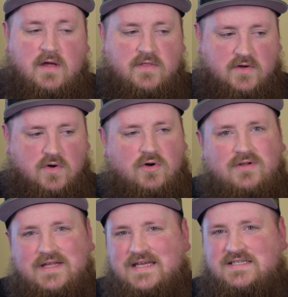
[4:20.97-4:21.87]
The
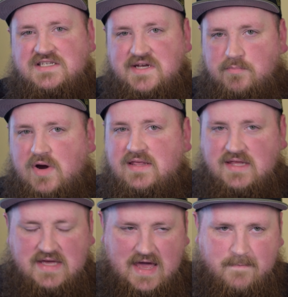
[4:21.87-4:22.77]
goal isn't to break
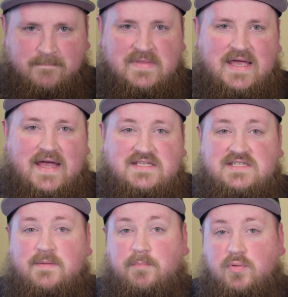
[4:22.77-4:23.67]
the game, it's
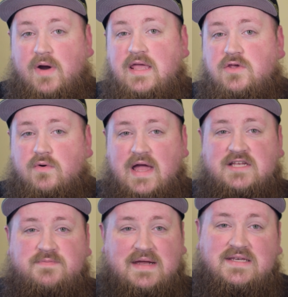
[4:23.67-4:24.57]
to break your
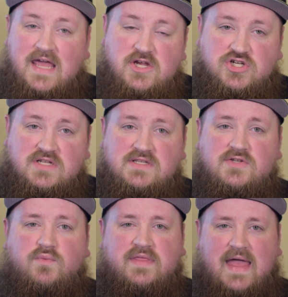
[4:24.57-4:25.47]

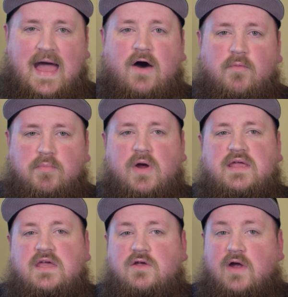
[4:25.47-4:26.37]
expectations without
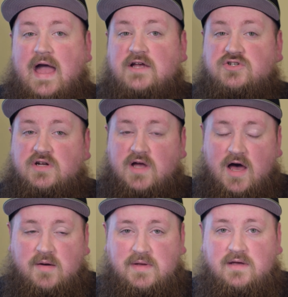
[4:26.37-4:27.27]
breaking your action
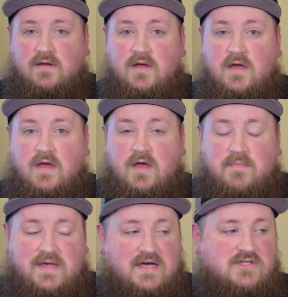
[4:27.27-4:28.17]
economy.
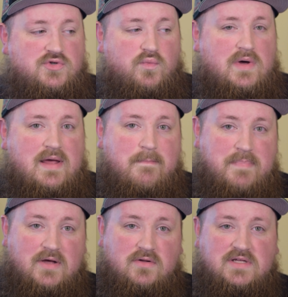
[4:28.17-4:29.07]
Because when a
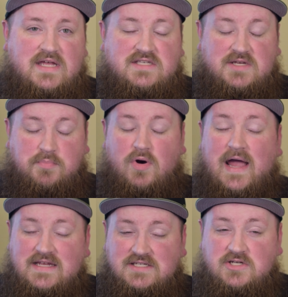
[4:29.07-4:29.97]
build can
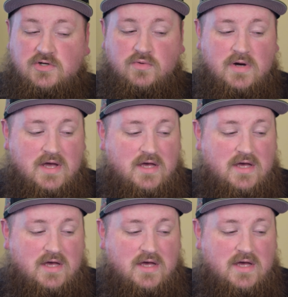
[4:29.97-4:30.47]
surprise you,